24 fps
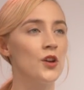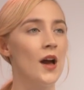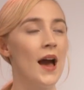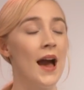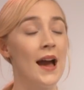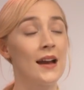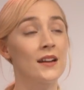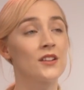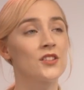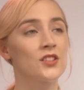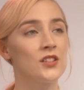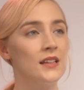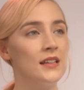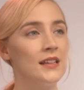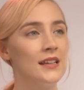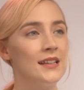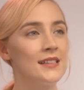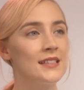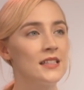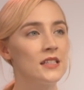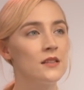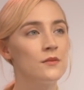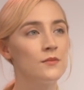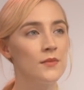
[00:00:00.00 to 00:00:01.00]
actually,
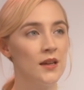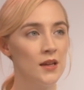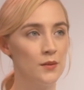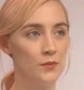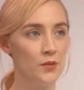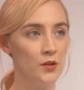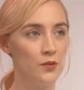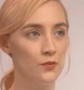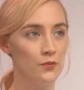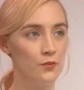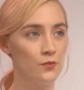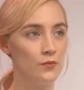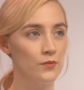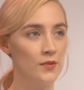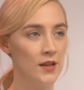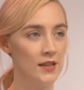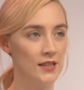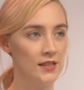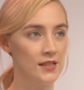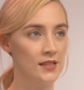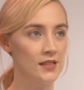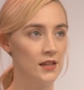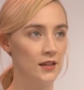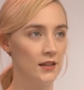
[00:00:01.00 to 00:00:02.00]
it didn't make me
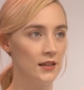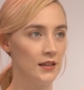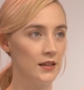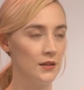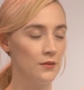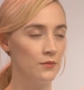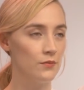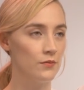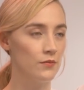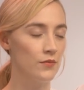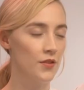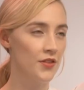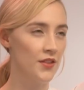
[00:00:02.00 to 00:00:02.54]
necessarily